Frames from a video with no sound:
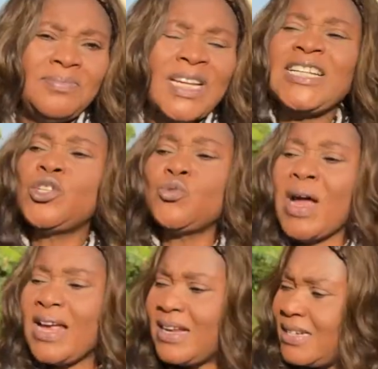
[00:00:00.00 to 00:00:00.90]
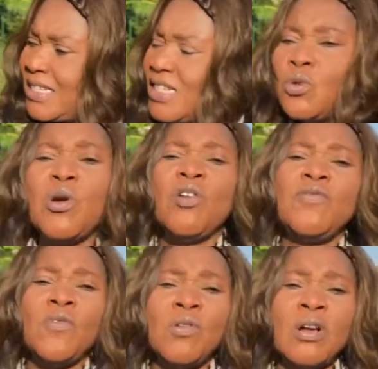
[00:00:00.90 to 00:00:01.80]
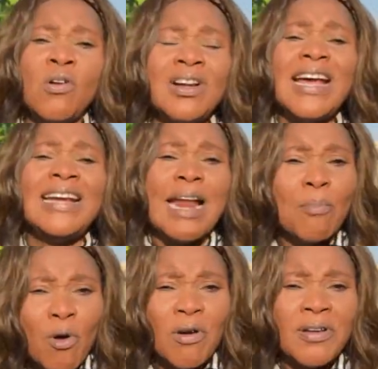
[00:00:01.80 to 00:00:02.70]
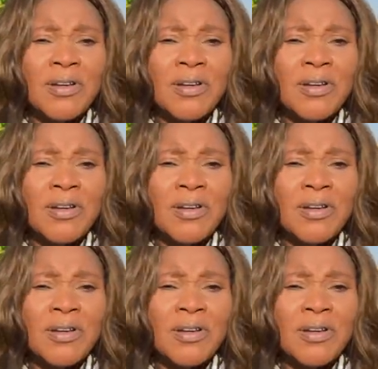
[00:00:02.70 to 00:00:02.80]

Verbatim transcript: That is why this is the word of God guiding and more.